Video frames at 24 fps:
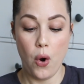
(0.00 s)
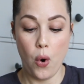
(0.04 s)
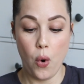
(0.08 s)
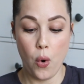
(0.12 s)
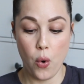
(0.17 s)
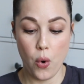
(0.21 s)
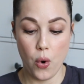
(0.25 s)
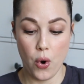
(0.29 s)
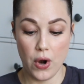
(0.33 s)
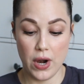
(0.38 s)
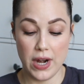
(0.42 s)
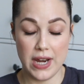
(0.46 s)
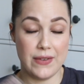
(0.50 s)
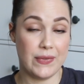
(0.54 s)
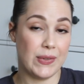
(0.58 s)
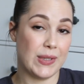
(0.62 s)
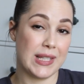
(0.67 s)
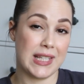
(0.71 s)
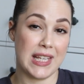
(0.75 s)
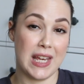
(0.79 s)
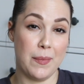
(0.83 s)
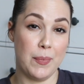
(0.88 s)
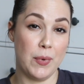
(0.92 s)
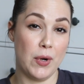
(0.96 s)
or even
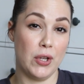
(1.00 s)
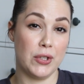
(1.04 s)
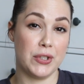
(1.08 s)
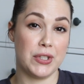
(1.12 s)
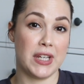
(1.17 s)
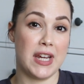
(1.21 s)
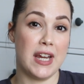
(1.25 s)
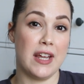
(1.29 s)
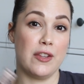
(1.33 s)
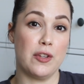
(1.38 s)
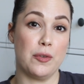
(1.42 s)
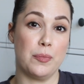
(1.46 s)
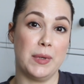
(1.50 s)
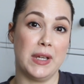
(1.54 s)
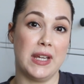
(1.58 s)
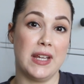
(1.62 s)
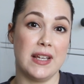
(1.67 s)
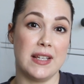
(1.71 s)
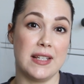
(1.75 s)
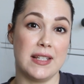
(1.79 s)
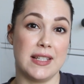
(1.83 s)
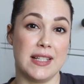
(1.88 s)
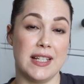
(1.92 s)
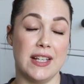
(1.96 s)
skip it all together,
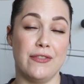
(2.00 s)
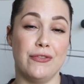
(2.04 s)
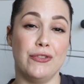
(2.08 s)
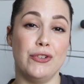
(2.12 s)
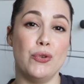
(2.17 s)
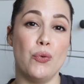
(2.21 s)
because if